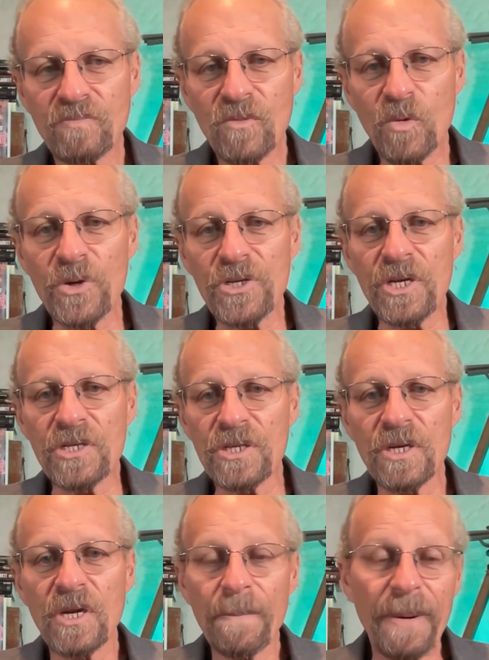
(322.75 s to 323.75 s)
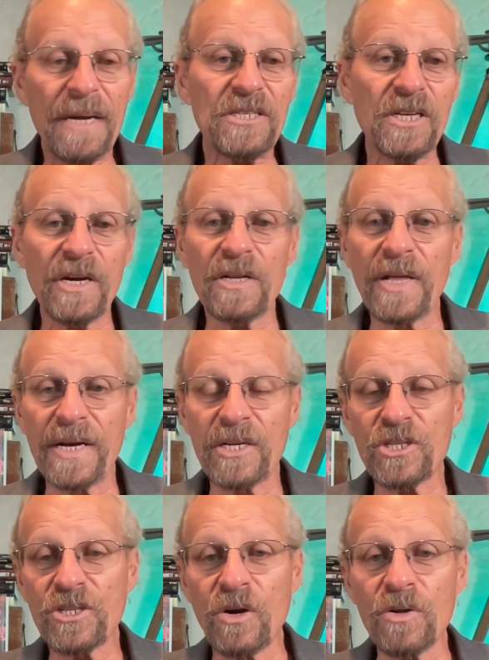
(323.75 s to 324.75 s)
which is basically like a
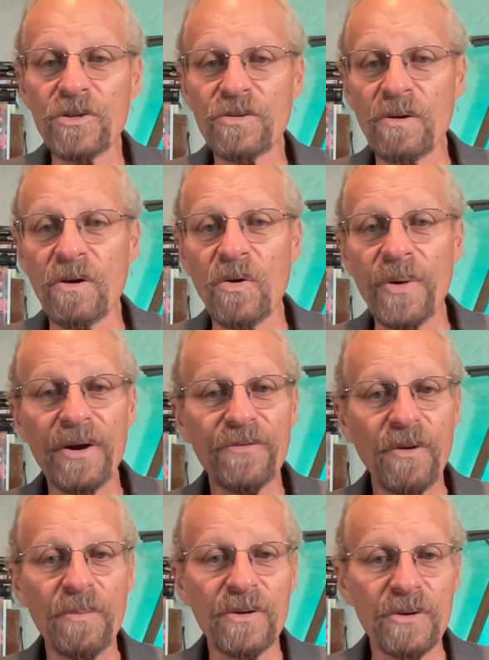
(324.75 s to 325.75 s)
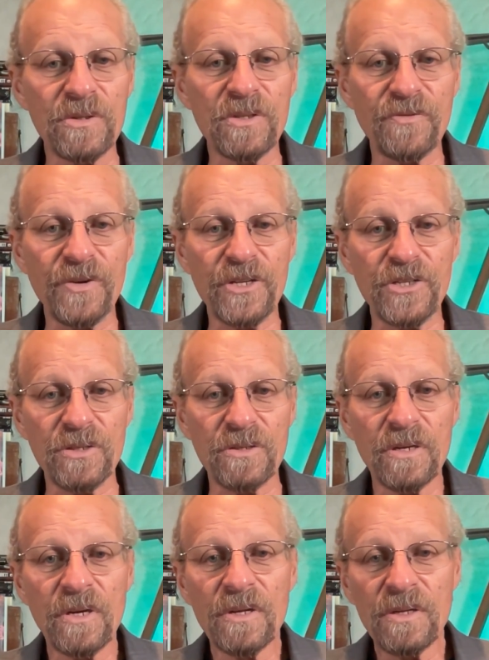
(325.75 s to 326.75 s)
stone's throw away from a crucifixion.
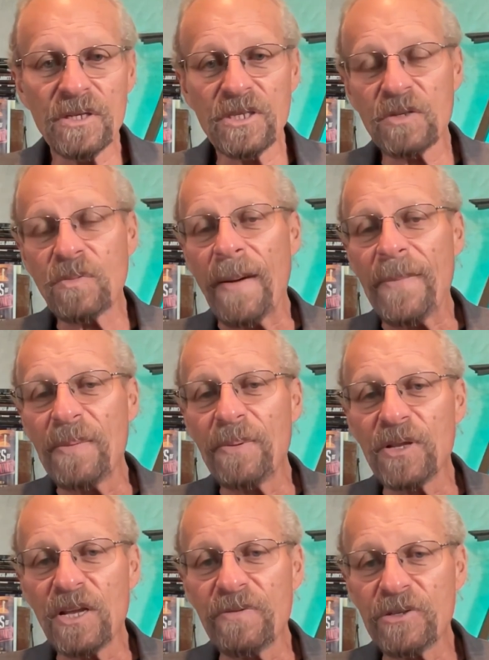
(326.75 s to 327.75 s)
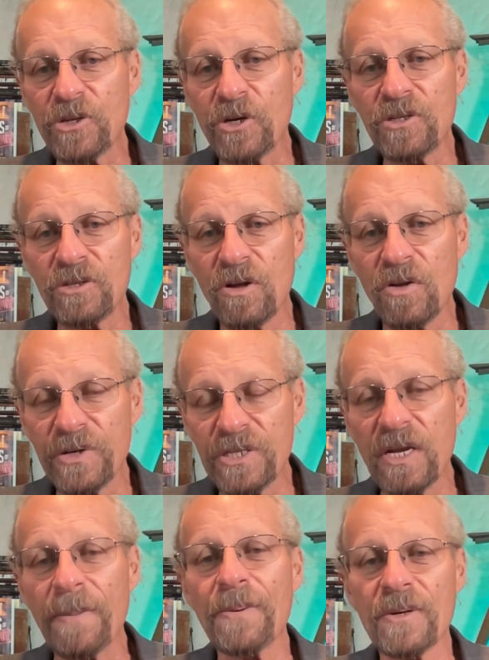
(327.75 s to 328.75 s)
This is why we believe the Church of the Holy
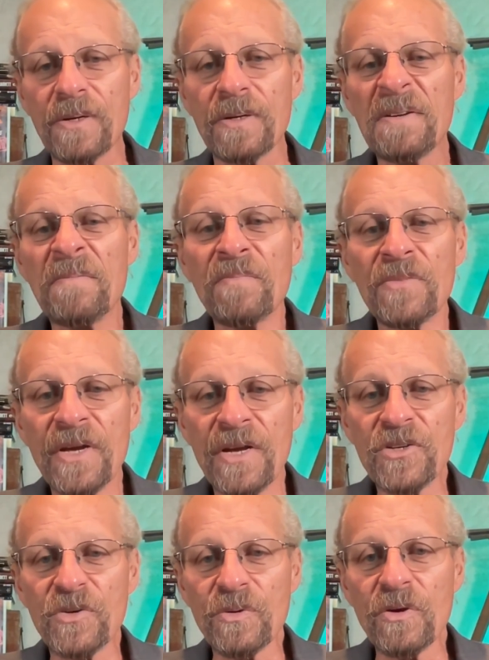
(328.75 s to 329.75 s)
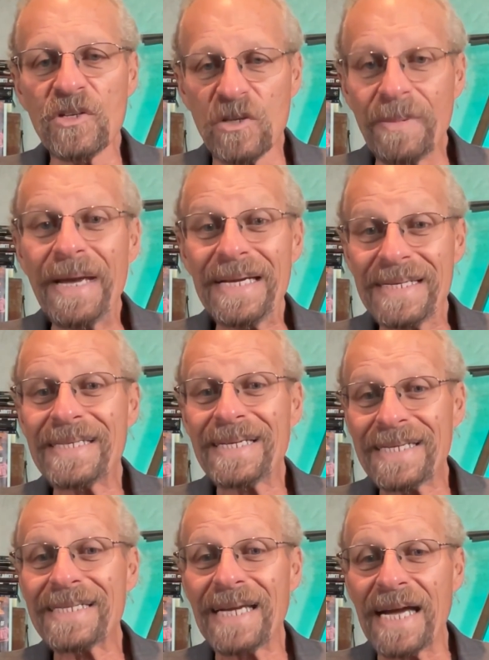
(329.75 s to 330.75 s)
Sepulcher in Jerusalem is the
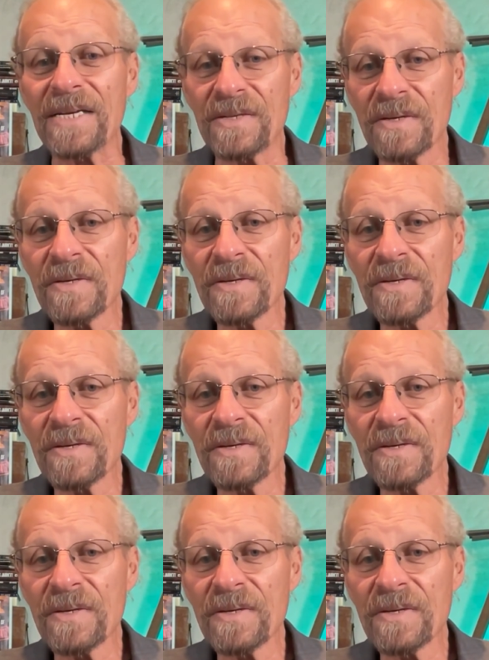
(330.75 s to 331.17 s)
site